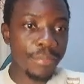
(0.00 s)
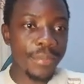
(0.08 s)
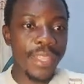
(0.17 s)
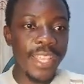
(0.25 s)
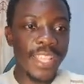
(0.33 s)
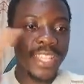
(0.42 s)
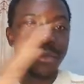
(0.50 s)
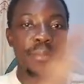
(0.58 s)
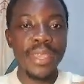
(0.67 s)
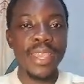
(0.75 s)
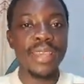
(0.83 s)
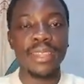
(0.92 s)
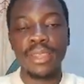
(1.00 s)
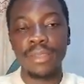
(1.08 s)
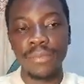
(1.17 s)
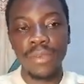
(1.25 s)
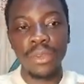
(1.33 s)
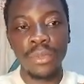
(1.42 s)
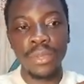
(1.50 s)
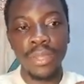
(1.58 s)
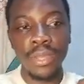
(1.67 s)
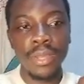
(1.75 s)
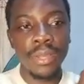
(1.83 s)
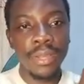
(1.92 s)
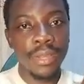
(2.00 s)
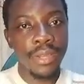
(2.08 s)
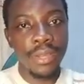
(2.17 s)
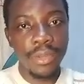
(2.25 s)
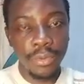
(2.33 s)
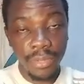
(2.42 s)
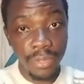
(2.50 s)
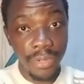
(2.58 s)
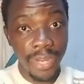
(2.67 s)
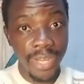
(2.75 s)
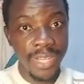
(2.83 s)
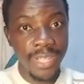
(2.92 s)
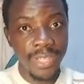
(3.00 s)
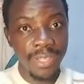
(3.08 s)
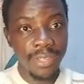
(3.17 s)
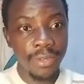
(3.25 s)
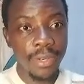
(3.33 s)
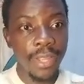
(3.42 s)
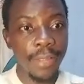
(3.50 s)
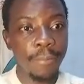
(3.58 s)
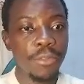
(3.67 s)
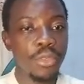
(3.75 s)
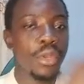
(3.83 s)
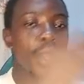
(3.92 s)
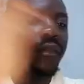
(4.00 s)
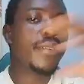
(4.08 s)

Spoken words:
is bigger than the value on the right. Okay, so if it